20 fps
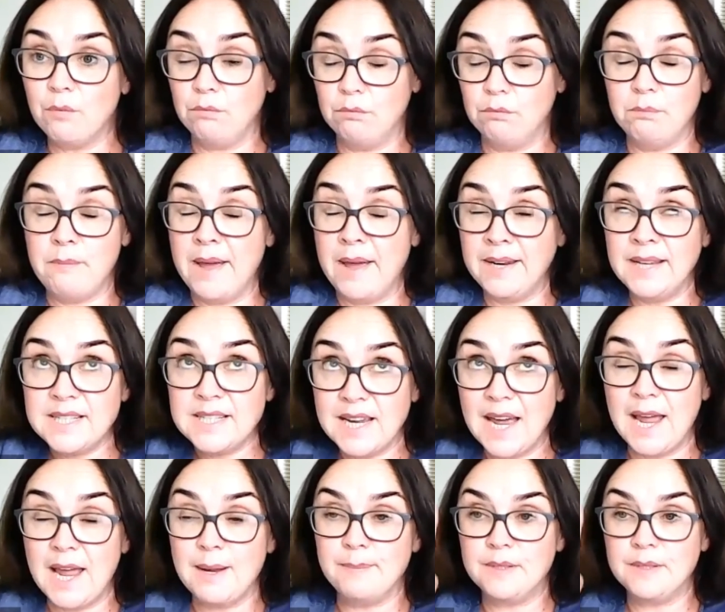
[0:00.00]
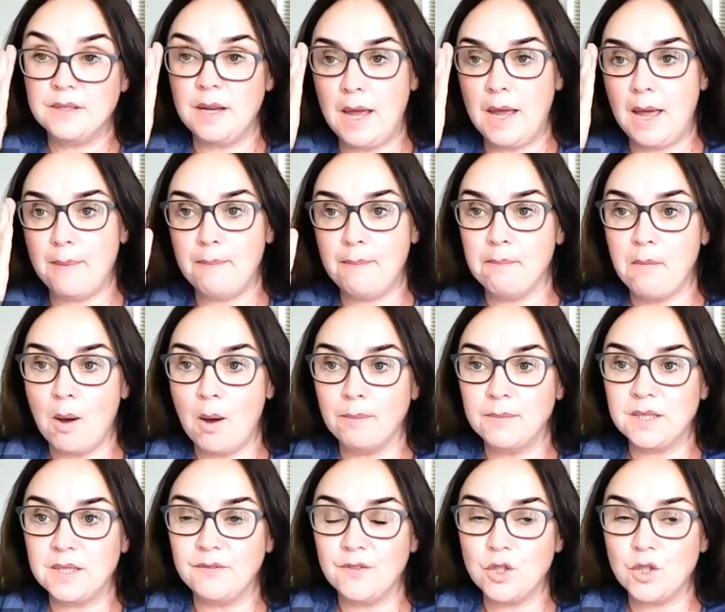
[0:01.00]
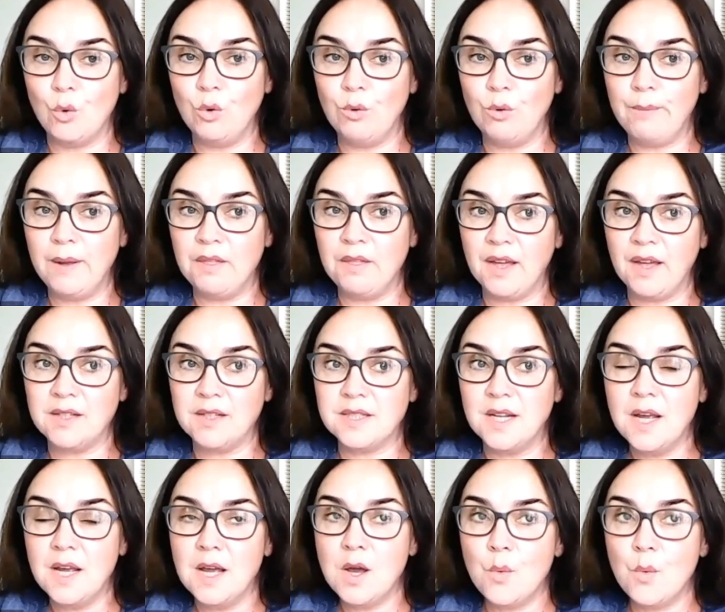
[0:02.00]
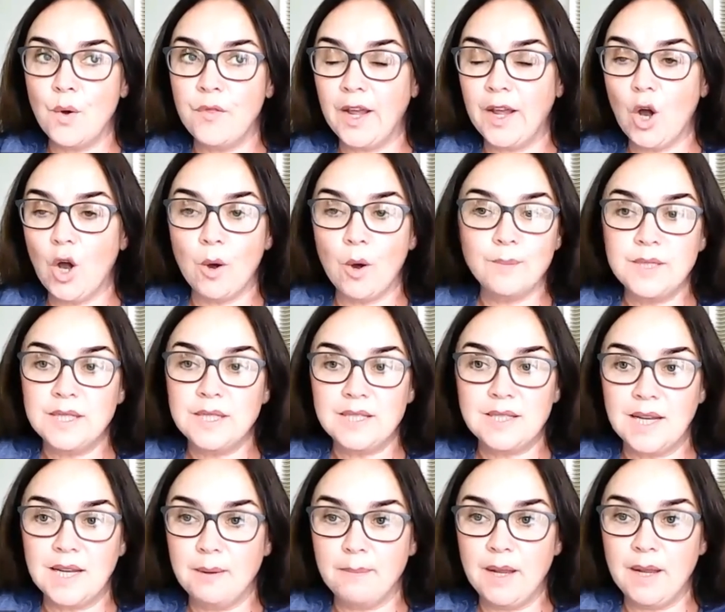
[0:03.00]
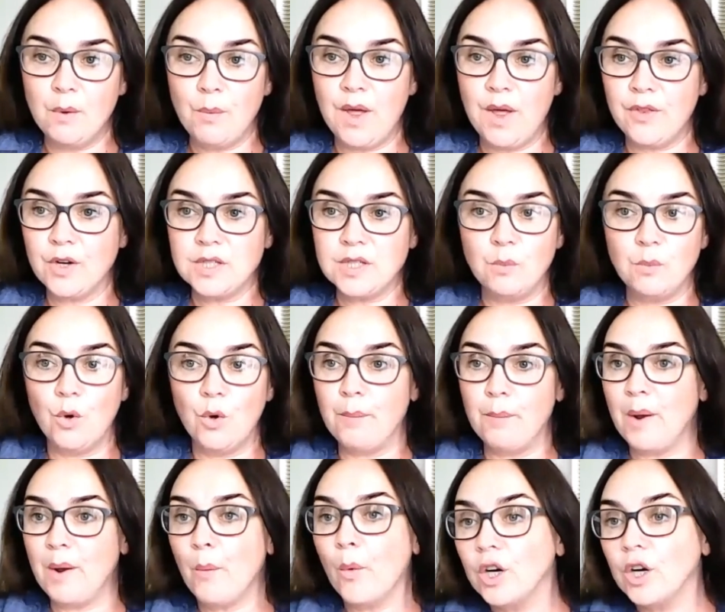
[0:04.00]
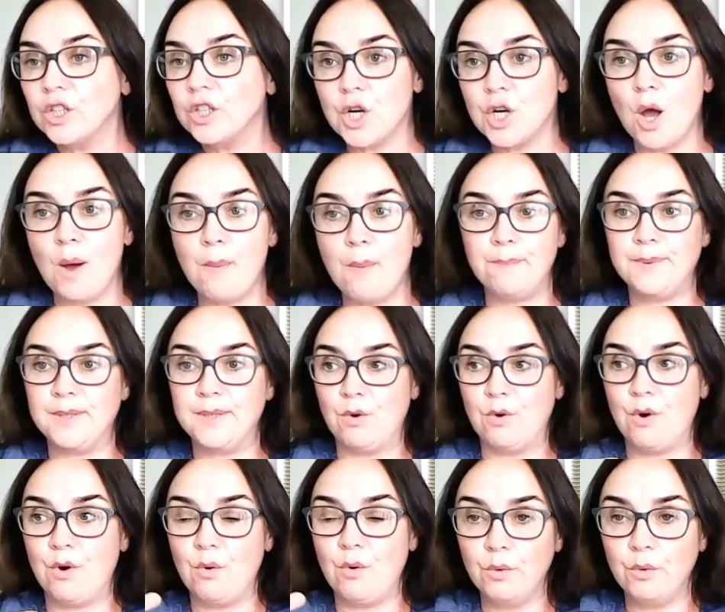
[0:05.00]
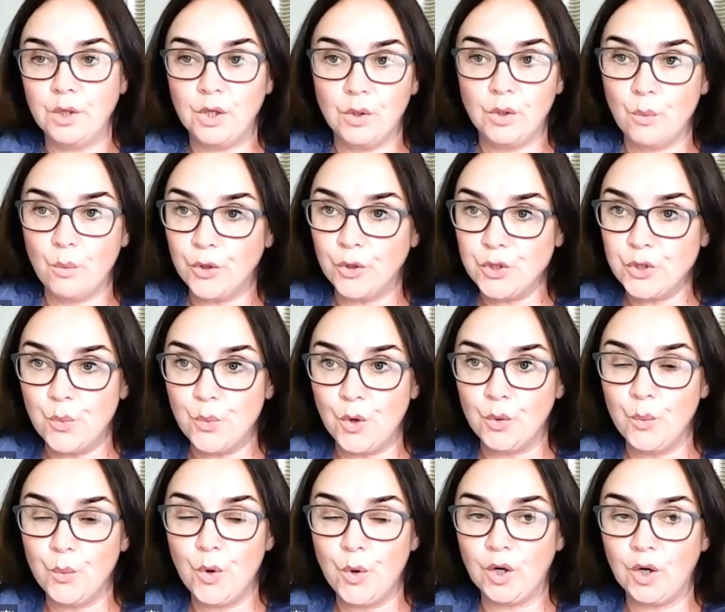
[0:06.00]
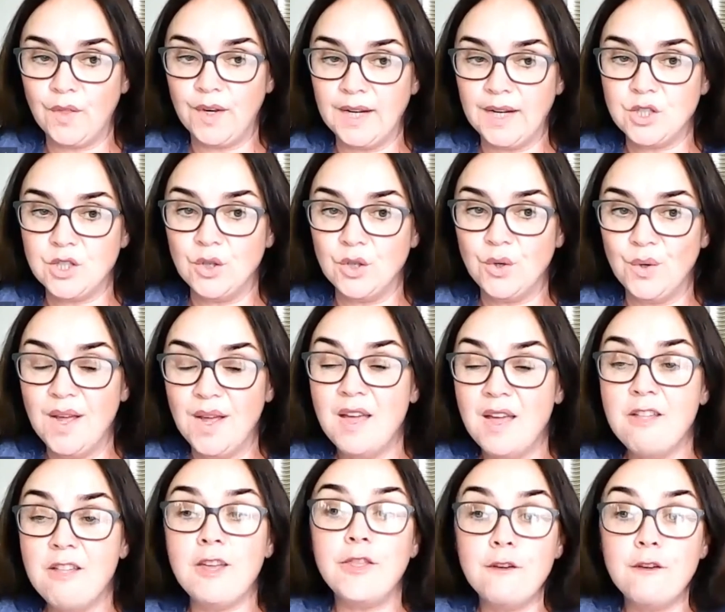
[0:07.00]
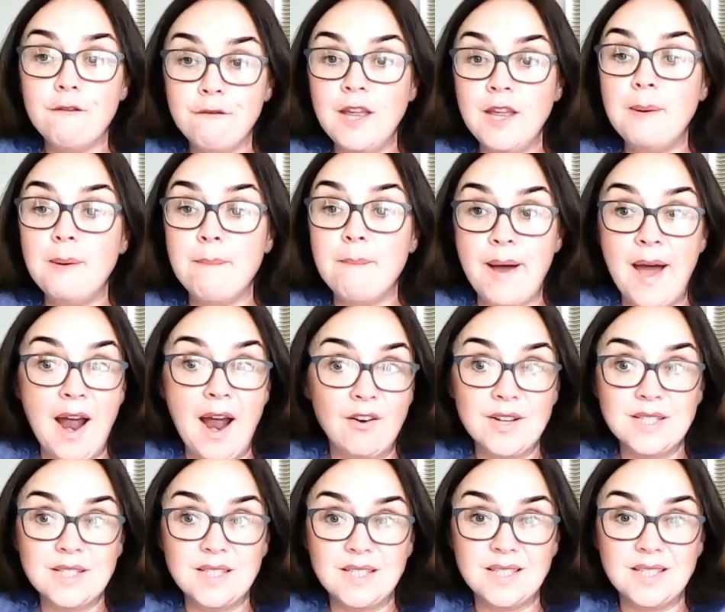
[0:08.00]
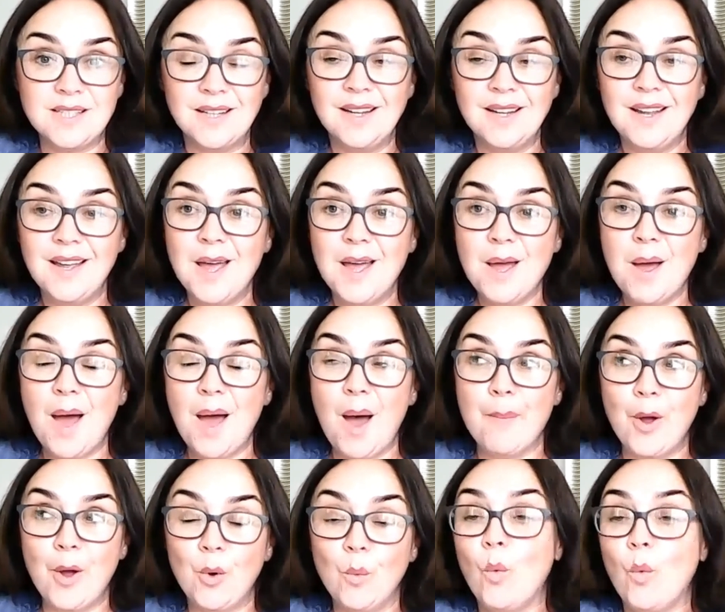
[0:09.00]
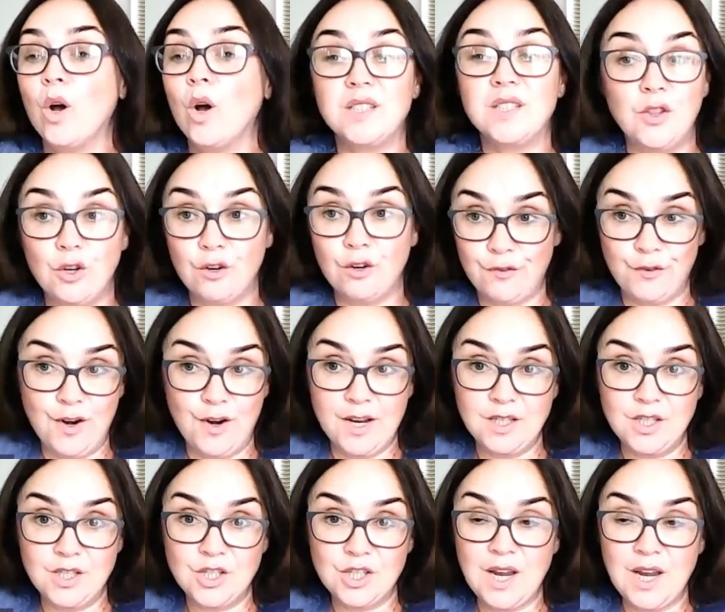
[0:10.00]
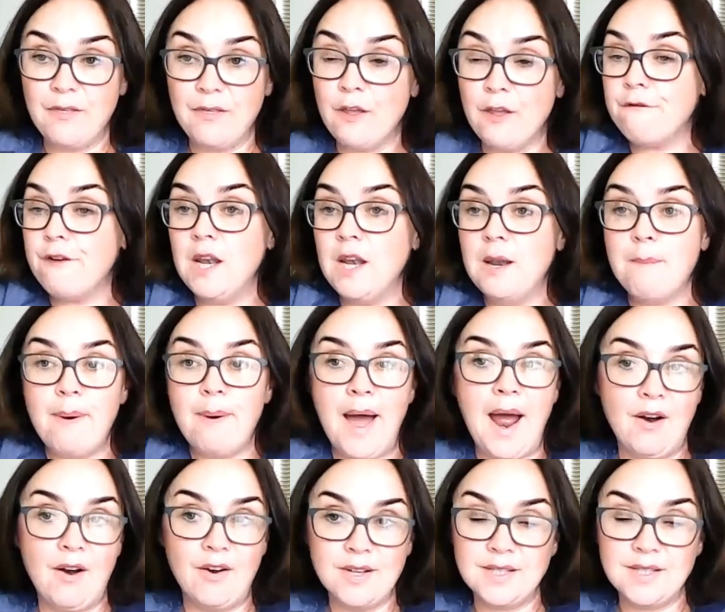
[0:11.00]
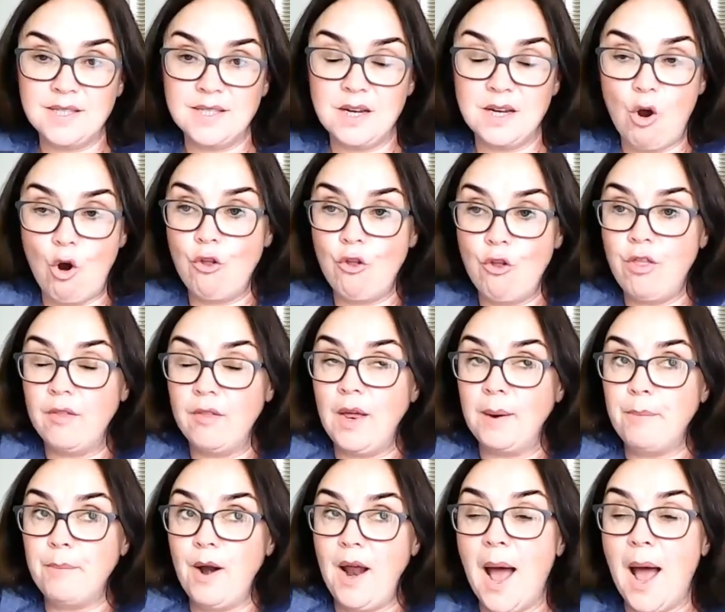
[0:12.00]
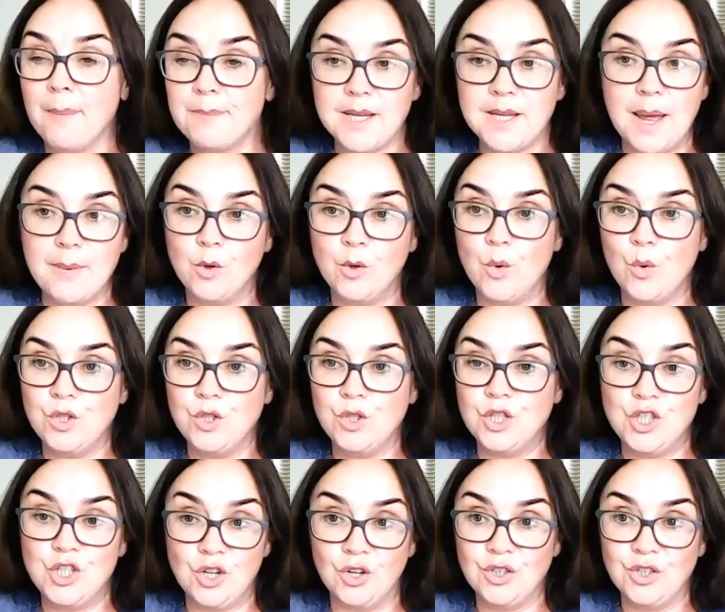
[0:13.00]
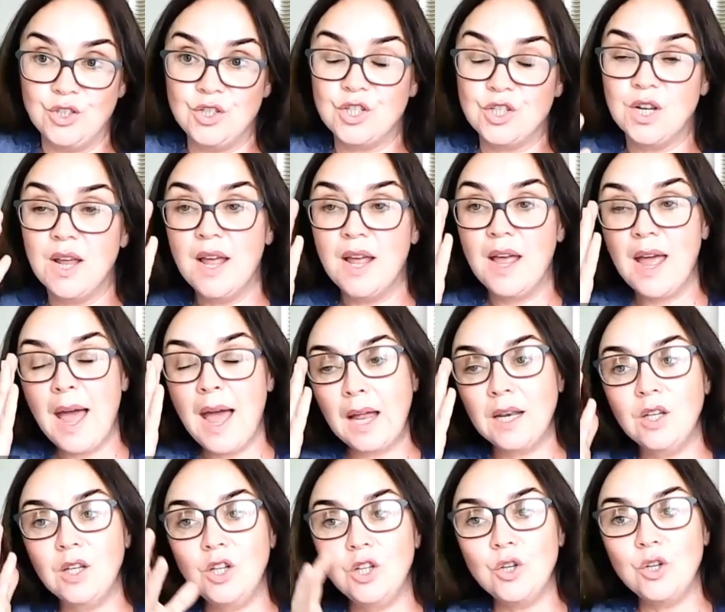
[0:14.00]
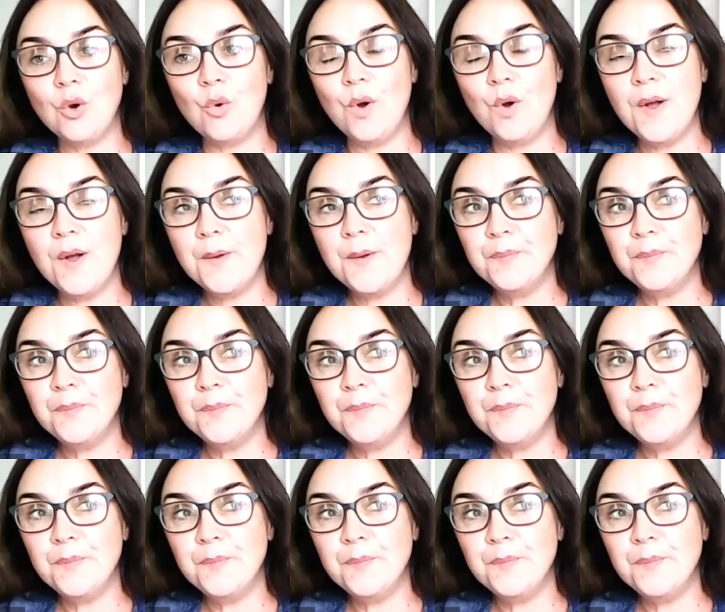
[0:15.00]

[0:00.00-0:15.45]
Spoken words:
many times moms have told me that when they come to see me, whether it's in one of my workshops or, you know, one-to-one work that I do, that they feel embarrassed about what's in their fridge, and they feel embarrassed, or that perhaps I'm going to judge. And, you know,